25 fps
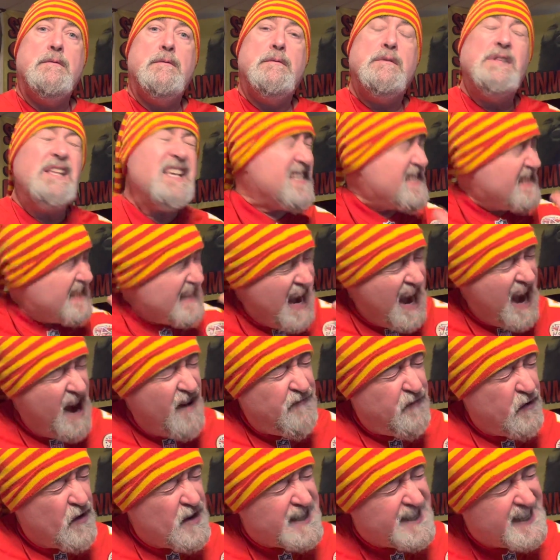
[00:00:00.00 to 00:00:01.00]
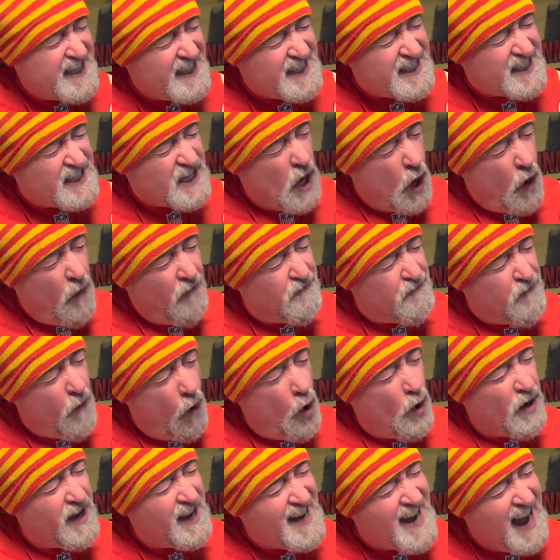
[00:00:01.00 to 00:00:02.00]
The San Francisco
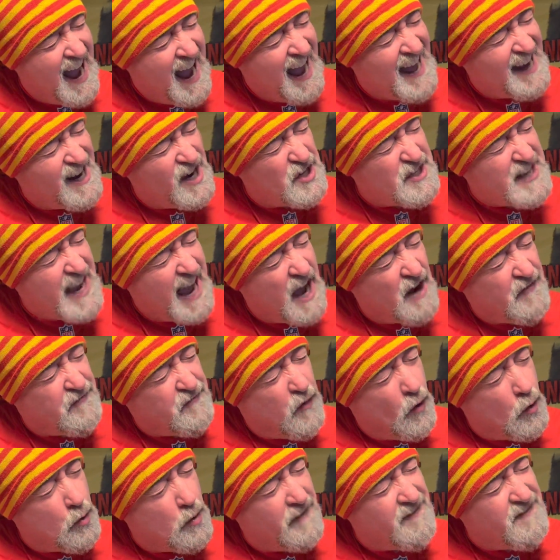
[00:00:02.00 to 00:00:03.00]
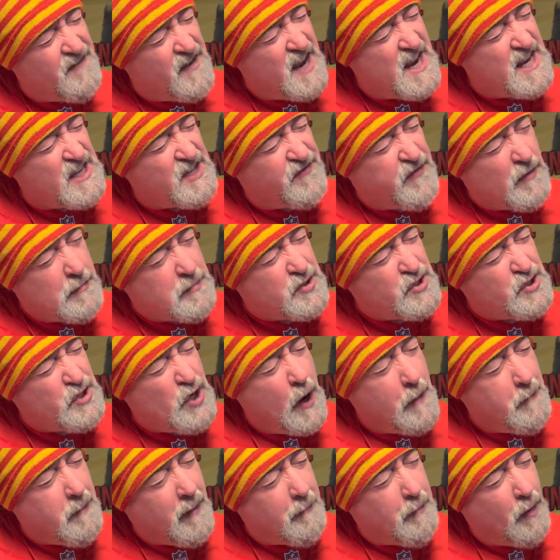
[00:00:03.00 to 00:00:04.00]
49ers out for revenge from
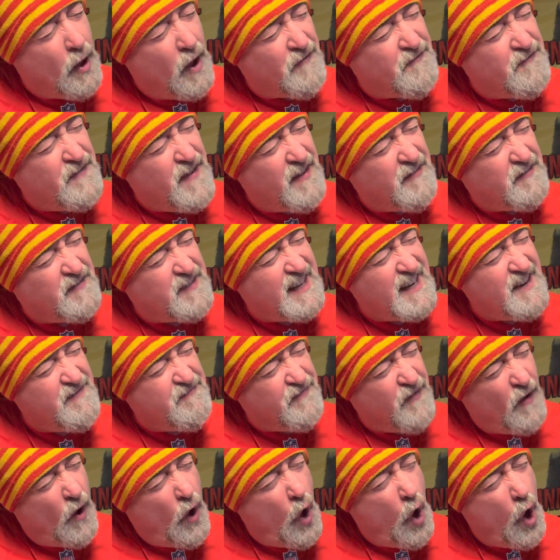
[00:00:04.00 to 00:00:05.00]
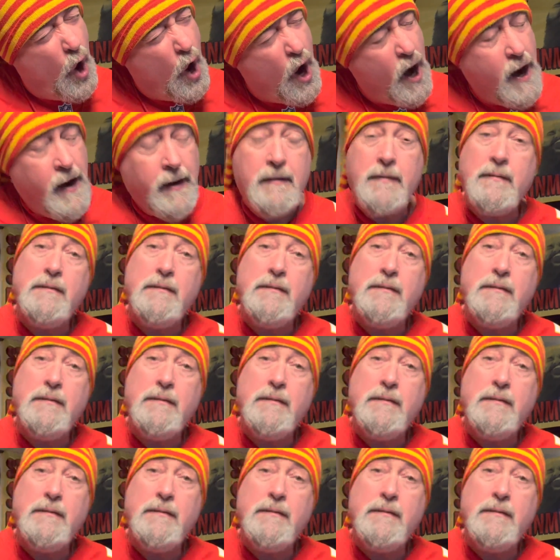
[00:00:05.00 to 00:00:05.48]
Super Bowl 54.